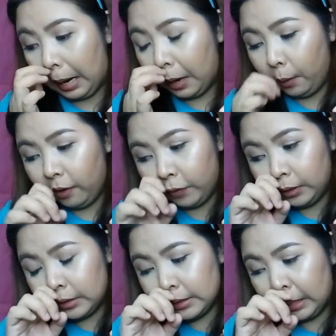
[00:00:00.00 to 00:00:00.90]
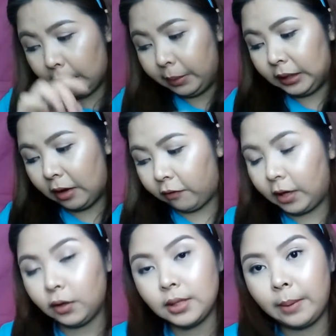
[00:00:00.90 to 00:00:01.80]
However, this is gonna be
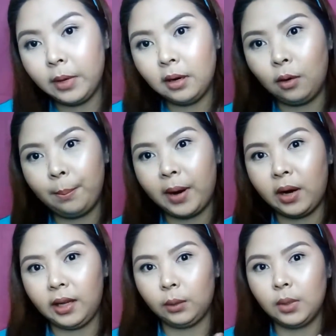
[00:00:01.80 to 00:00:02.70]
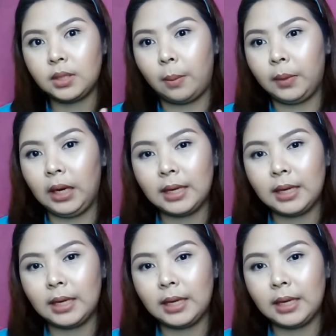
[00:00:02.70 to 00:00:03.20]
different because I'm gonna compare it with something.